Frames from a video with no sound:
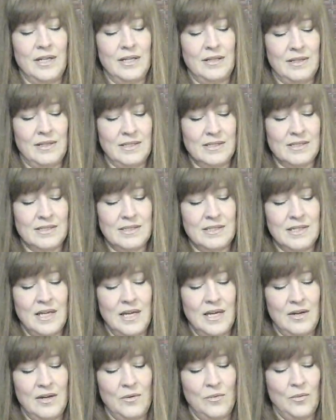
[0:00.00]
in this,
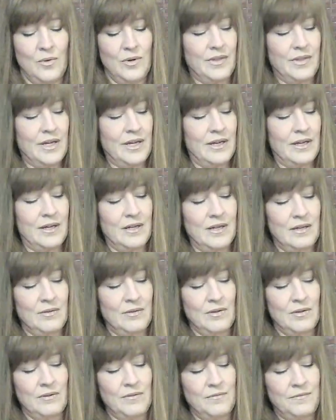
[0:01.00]
where they
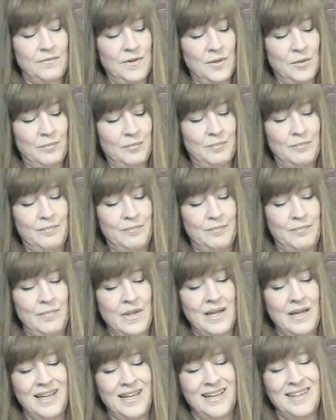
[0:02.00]
feel
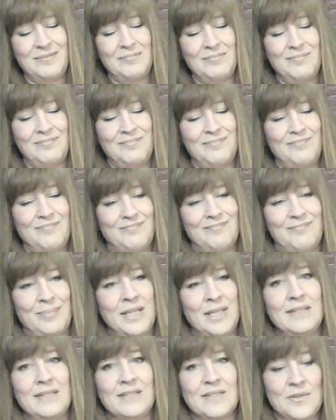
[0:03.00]
at
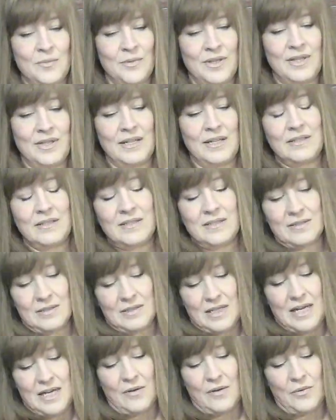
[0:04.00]
peace with it,
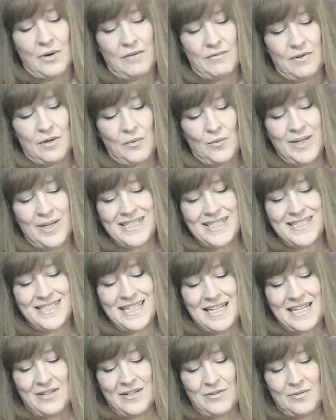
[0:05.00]
however it went
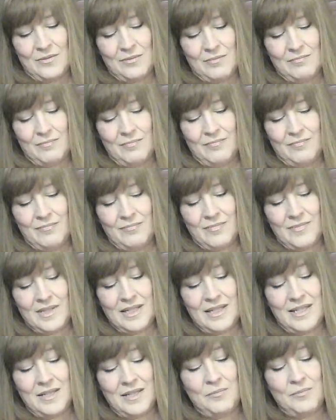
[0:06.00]
down.
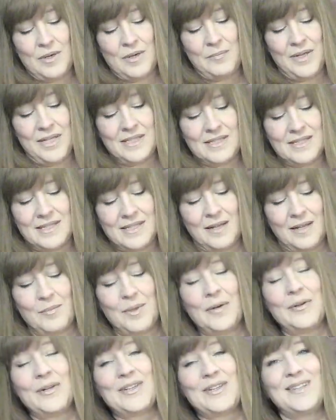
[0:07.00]
They keep reminiscing
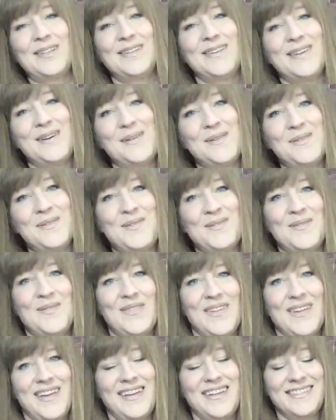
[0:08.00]
about her, though.
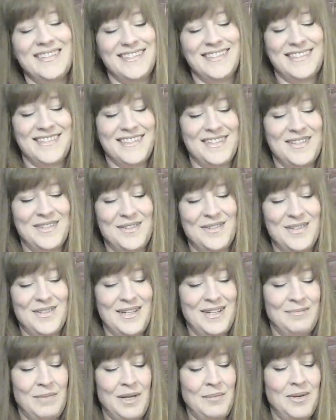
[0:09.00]
So,
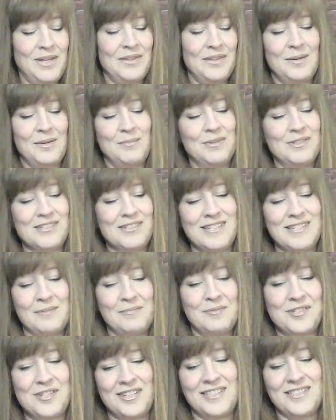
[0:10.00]
and maybe their
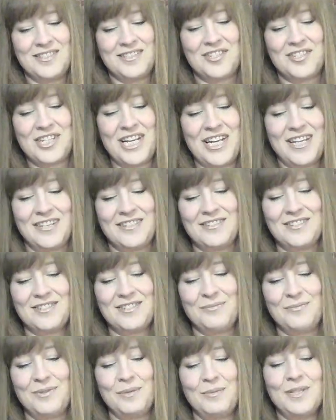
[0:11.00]
perception has
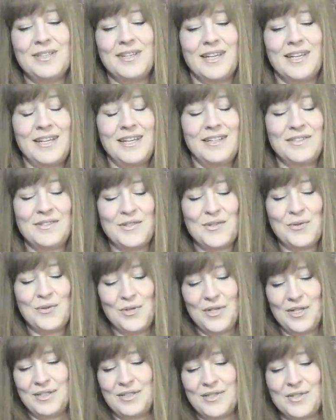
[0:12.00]
changed. What about the King of
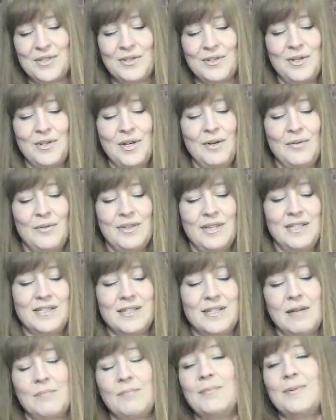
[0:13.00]
Swords? The
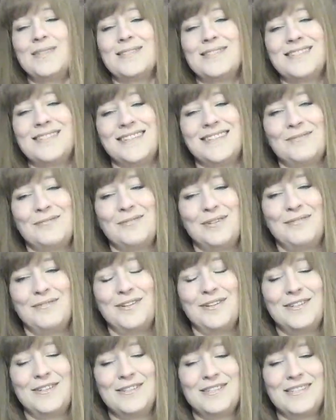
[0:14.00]
Temperance in
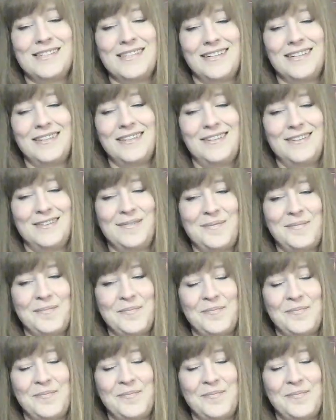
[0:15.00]
reverse here.